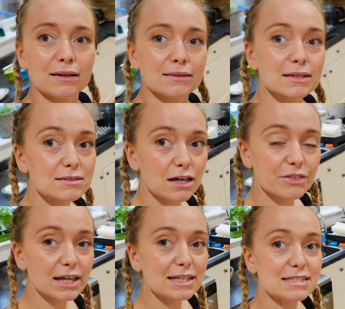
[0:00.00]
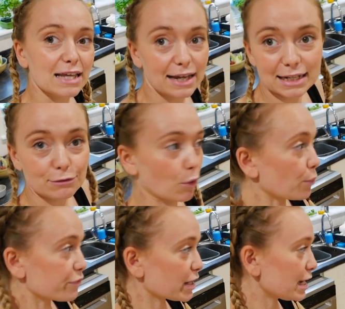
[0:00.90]
There's nothing insanely wrong
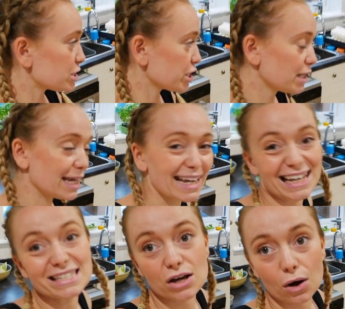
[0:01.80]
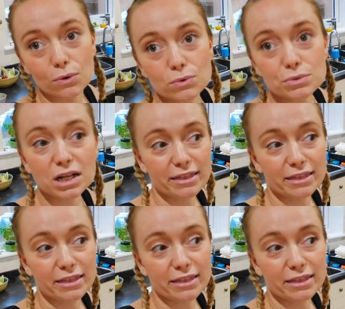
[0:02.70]
with the kitchen. It is old.